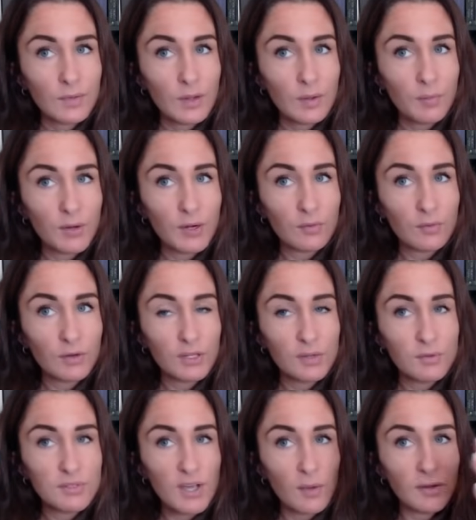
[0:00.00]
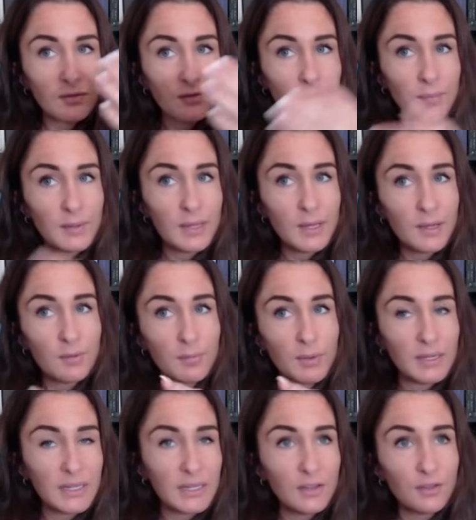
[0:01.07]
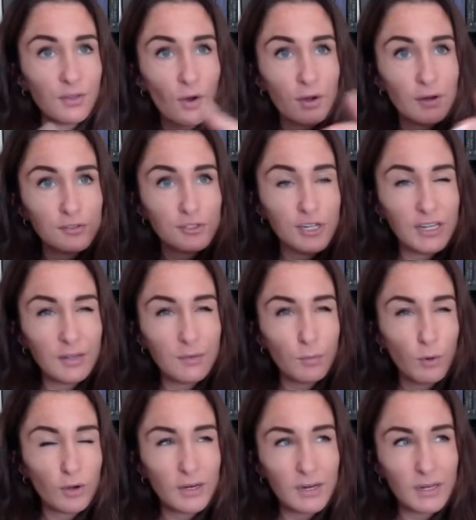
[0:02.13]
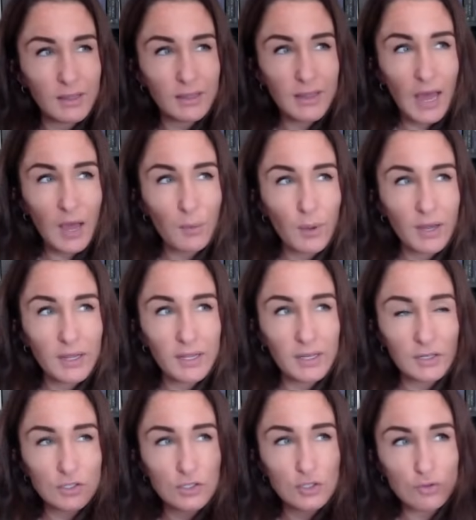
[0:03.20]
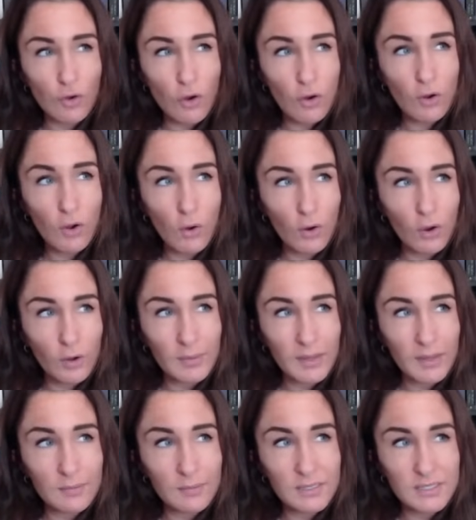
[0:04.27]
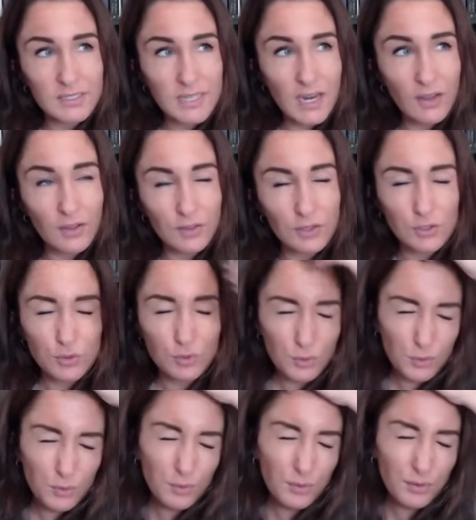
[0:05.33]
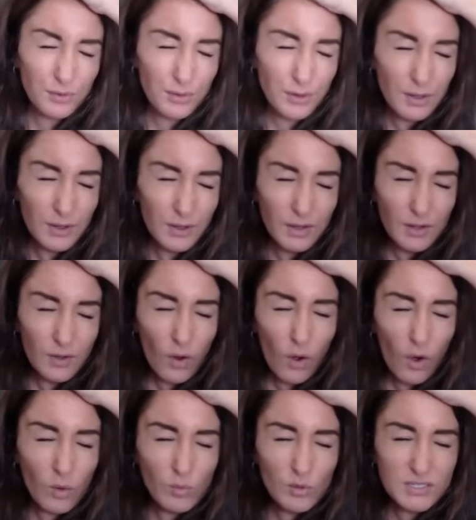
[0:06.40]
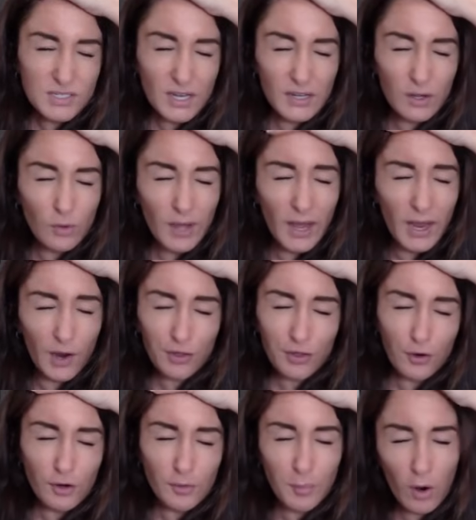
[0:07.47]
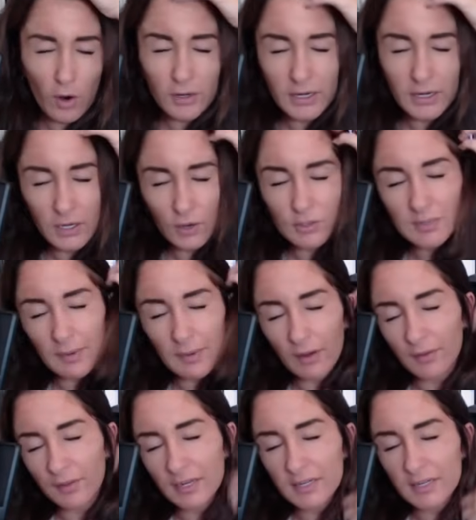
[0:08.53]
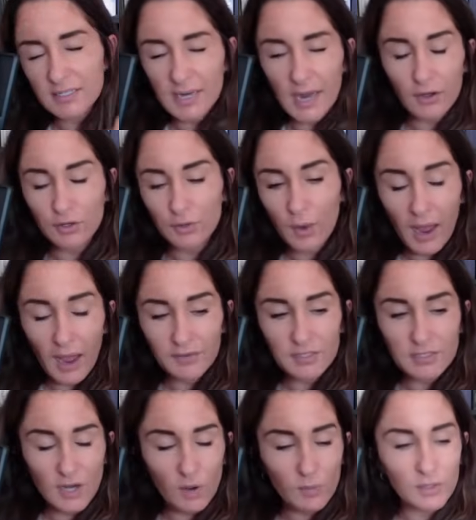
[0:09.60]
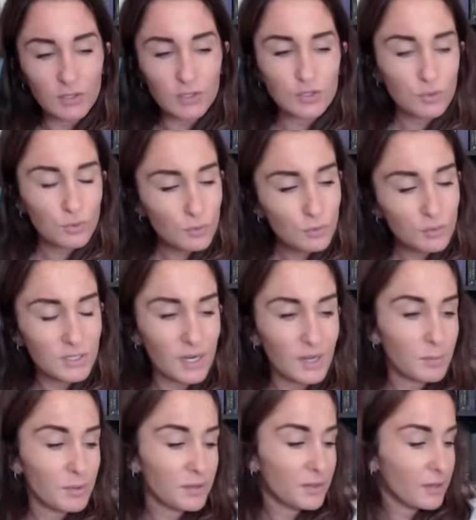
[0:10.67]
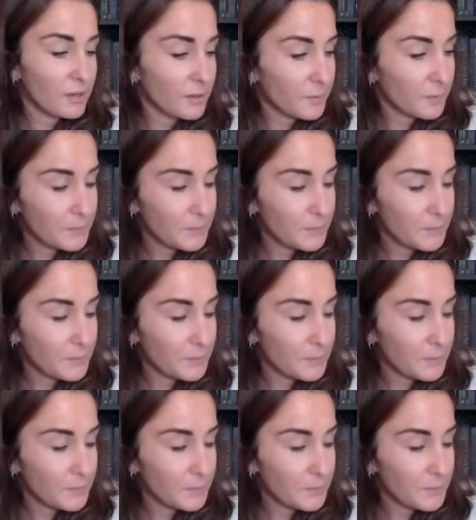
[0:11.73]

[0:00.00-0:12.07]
But it really was coming from him, but he thought if he worded it that way, he could strong arm him into telling the truth. Almost like, okay, a third party knows about this, now you have to tell me the truth type of thing.